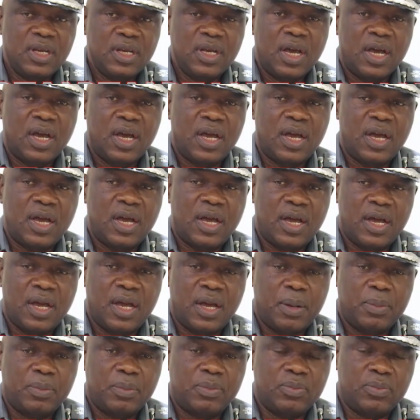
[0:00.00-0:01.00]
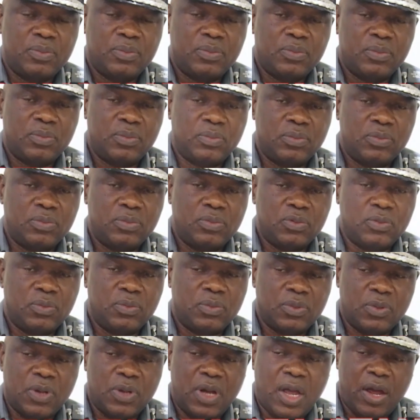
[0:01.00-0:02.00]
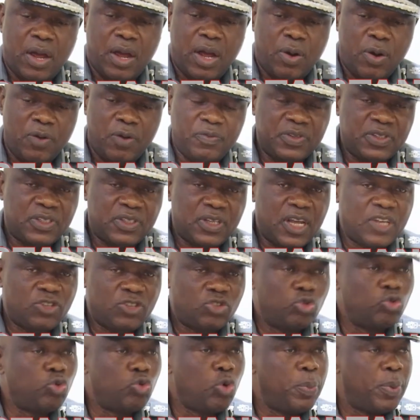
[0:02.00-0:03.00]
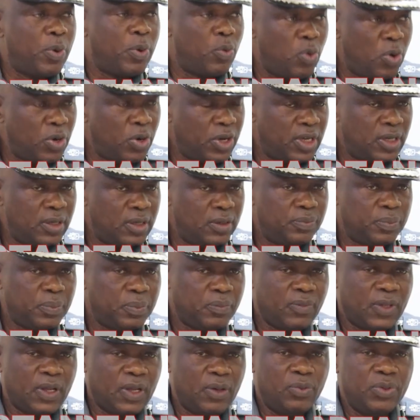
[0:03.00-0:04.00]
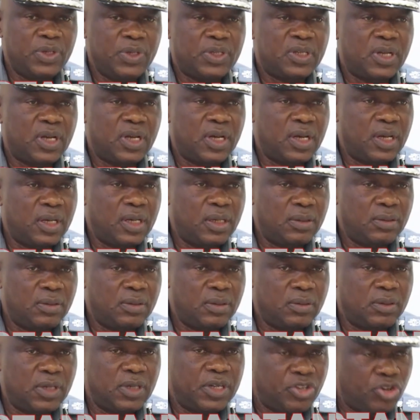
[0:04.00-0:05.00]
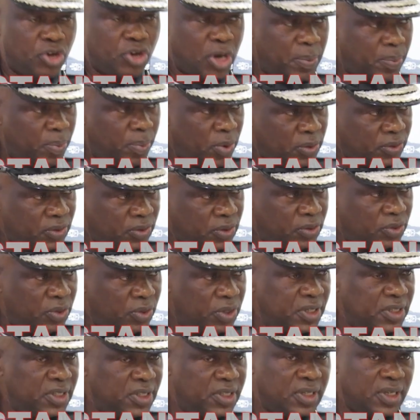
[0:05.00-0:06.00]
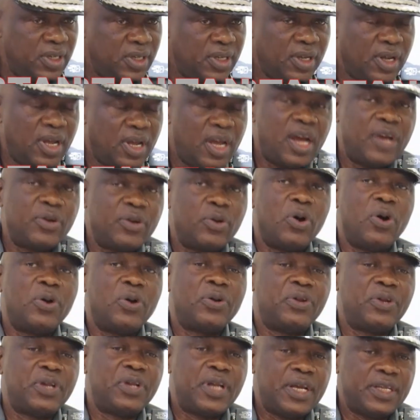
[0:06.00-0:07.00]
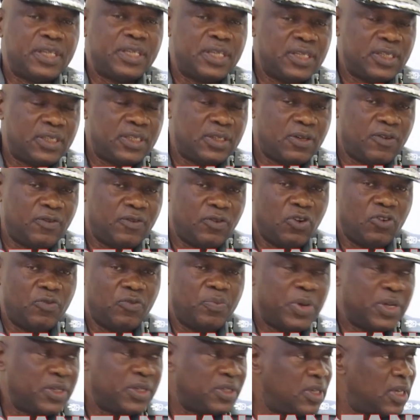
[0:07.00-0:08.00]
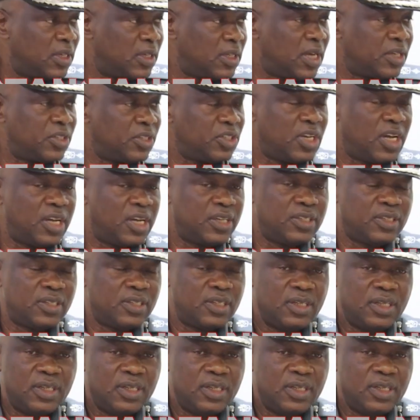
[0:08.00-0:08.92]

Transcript: Our officers will be working with Nigerian Ports Authority and all other agencies of government that are charged